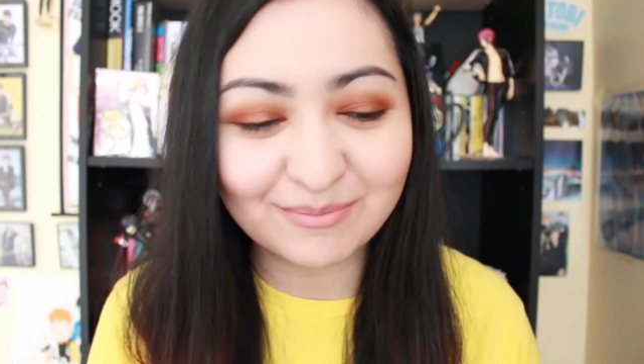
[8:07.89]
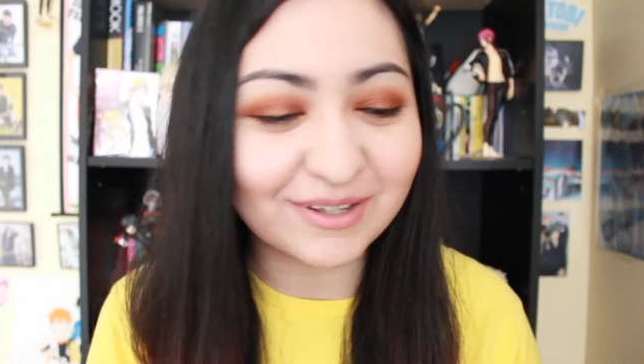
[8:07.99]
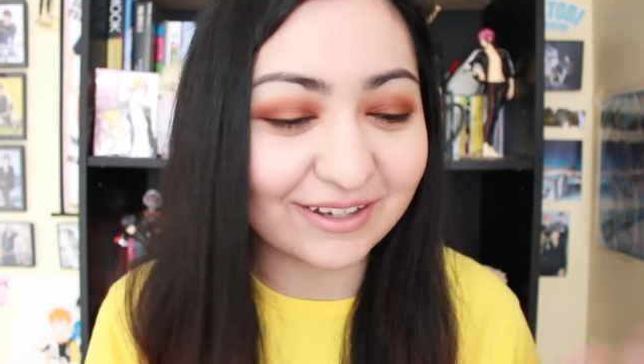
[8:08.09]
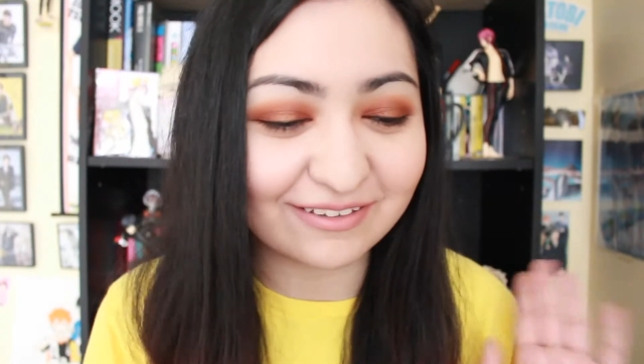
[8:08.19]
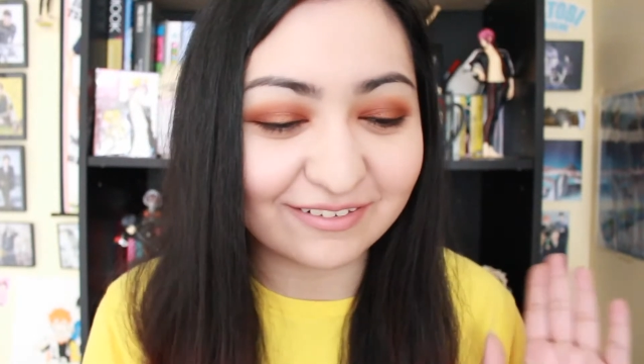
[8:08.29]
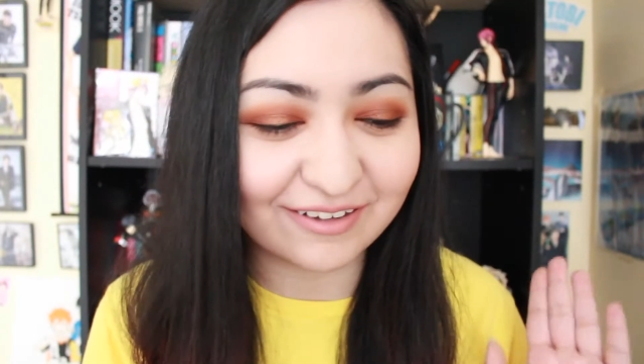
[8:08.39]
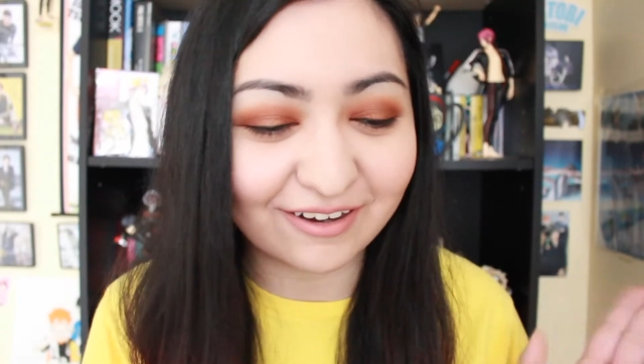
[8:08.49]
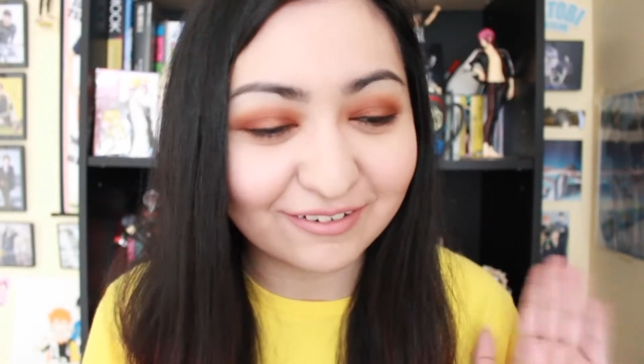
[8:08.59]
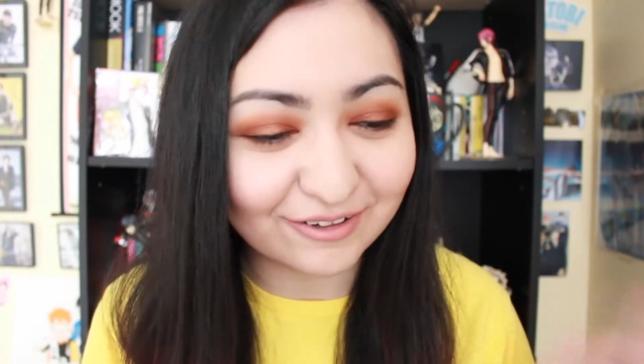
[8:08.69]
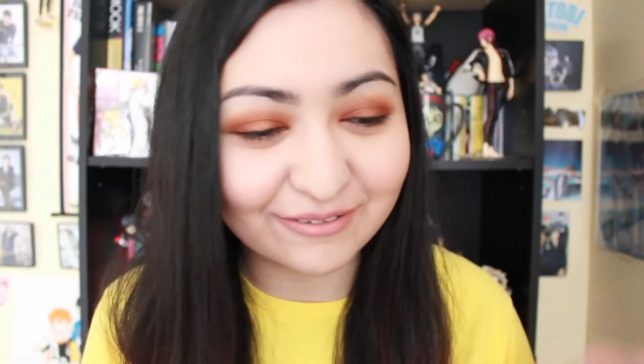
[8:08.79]
because
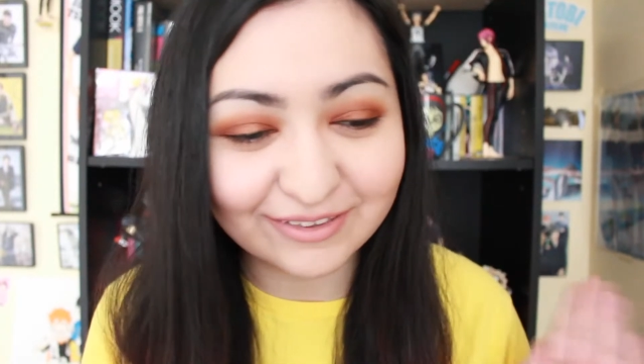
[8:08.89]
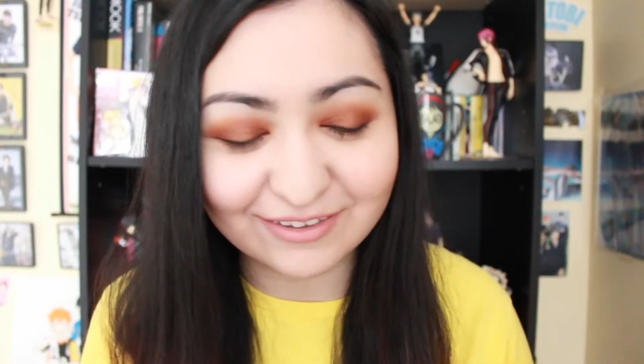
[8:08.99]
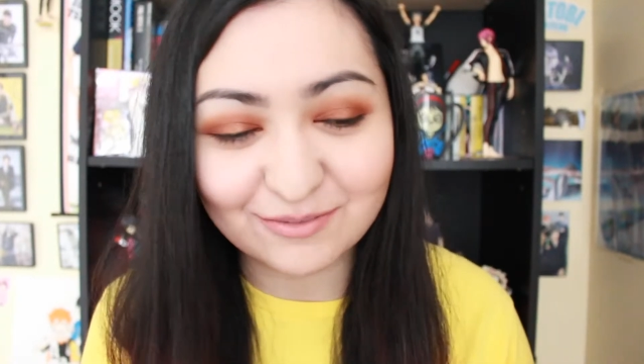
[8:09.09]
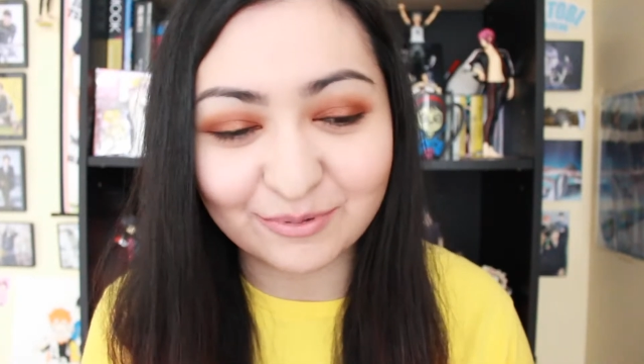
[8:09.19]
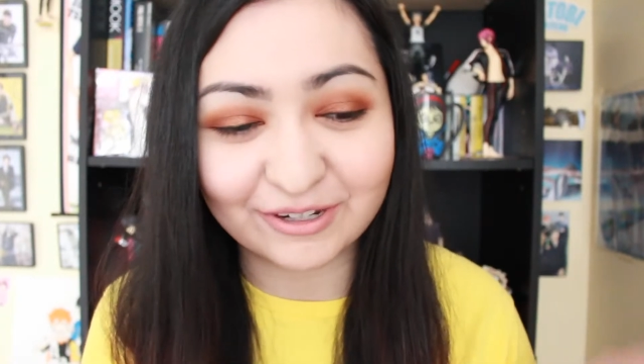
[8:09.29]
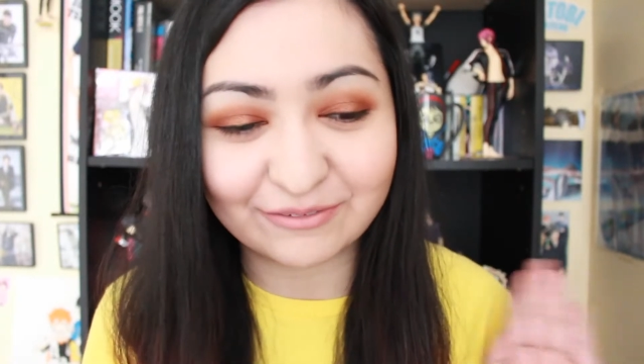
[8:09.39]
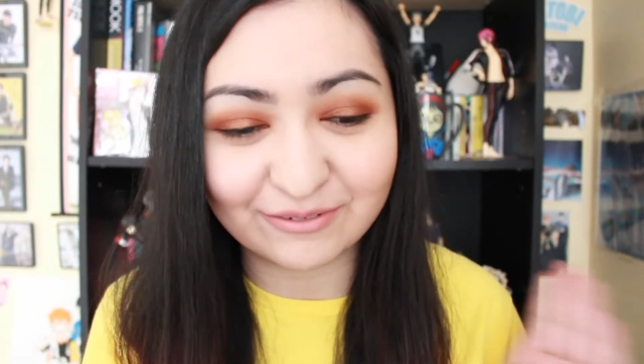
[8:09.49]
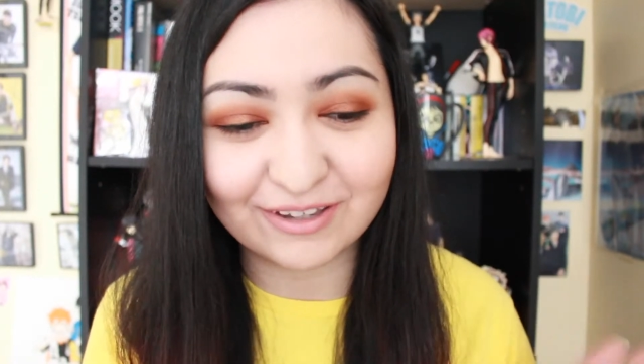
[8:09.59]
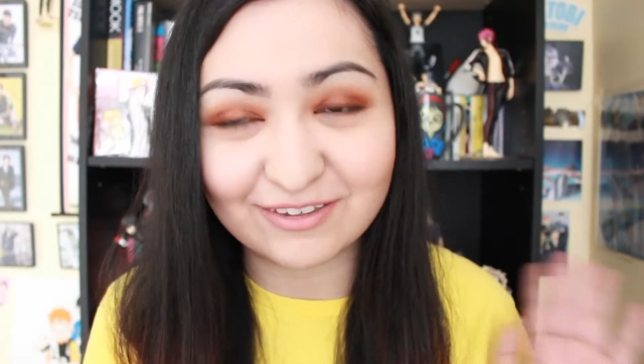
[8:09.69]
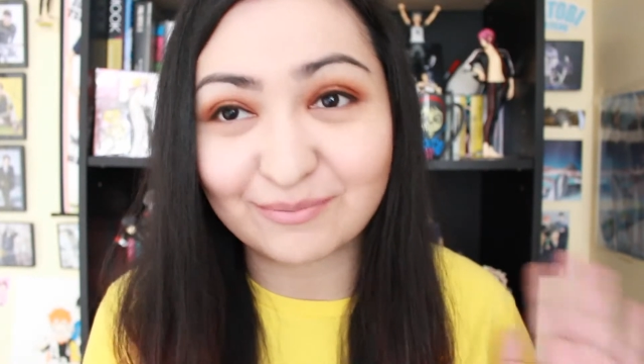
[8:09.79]
y'all know at this point, if
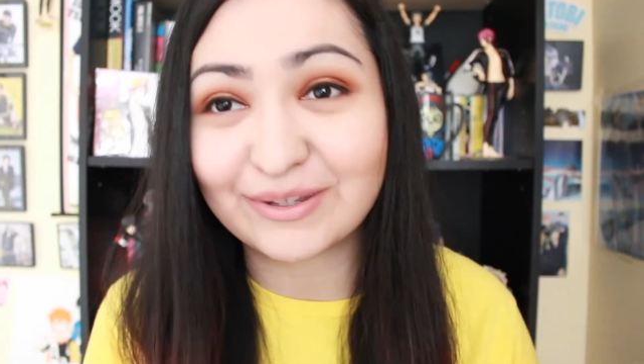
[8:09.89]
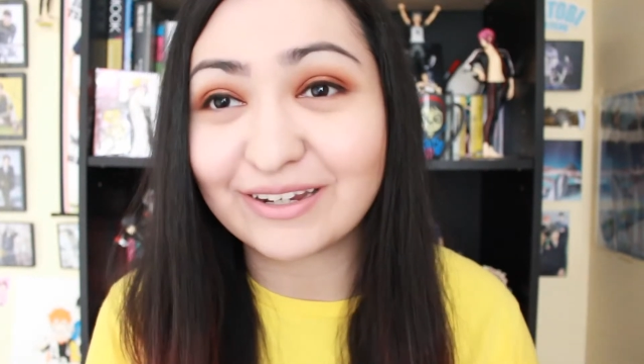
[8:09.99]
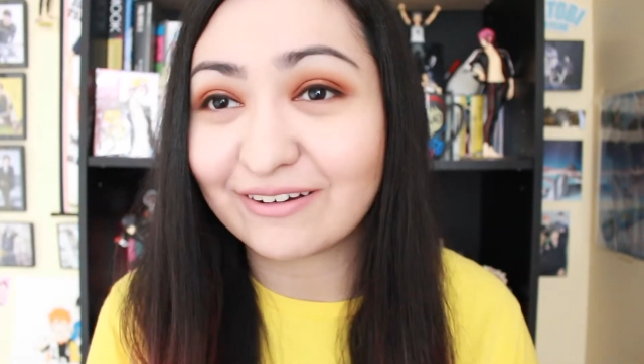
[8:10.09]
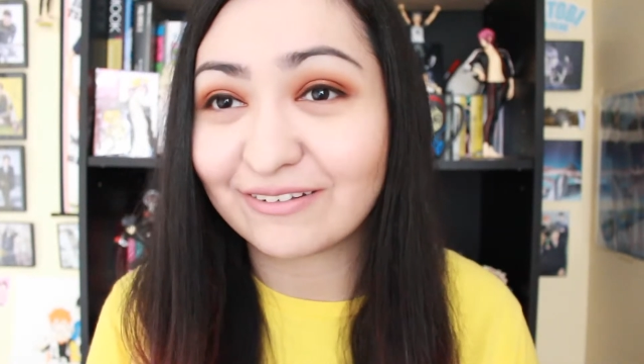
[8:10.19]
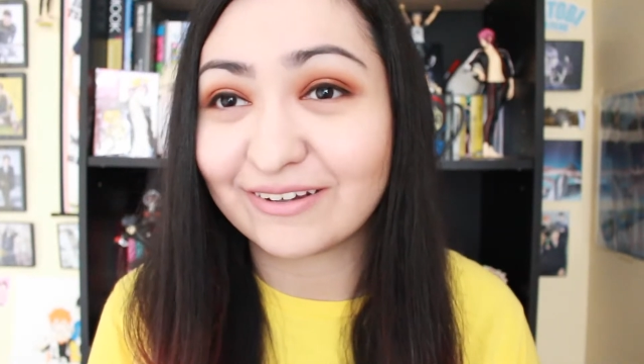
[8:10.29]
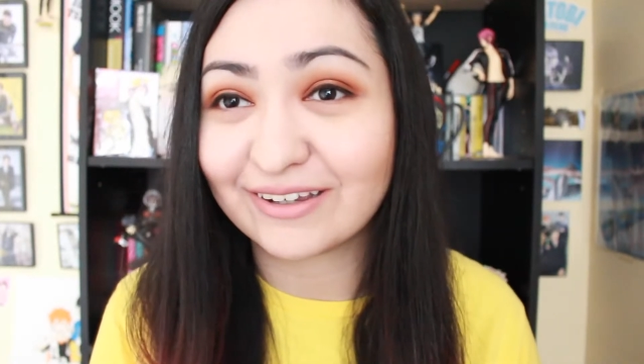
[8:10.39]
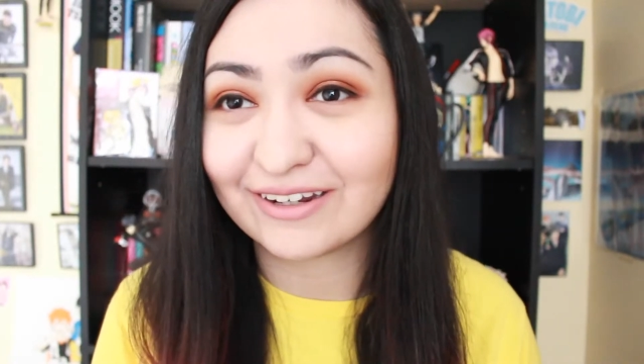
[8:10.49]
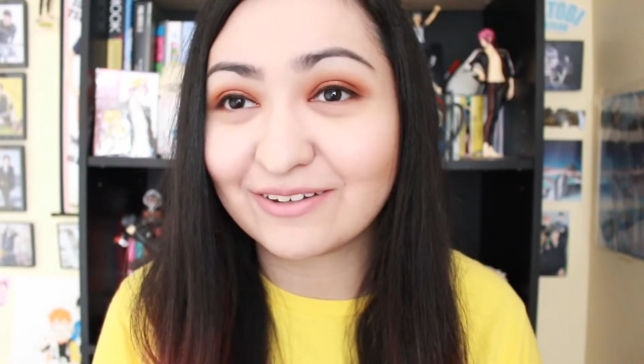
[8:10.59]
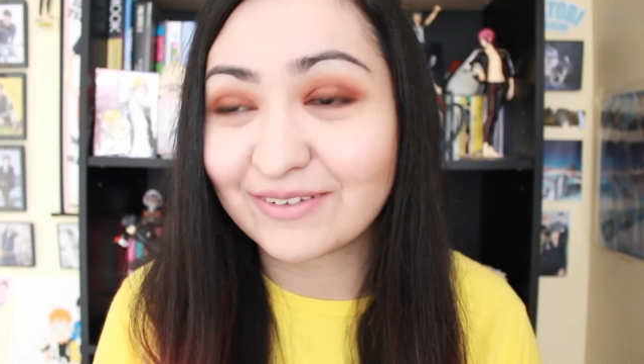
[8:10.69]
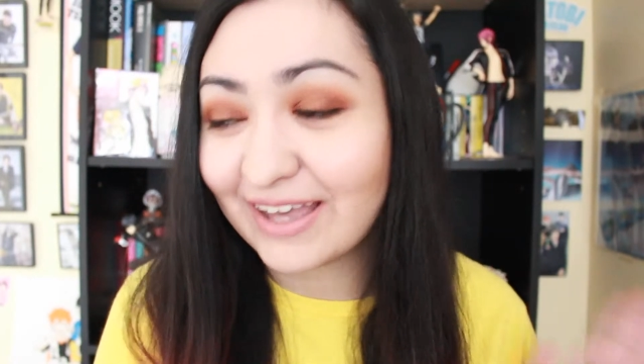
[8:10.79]
you guys have been here long
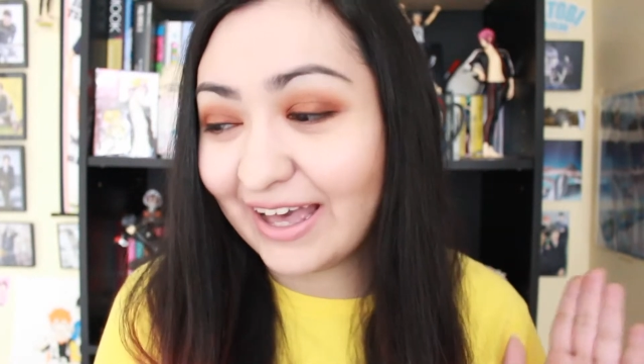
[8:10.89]
enough,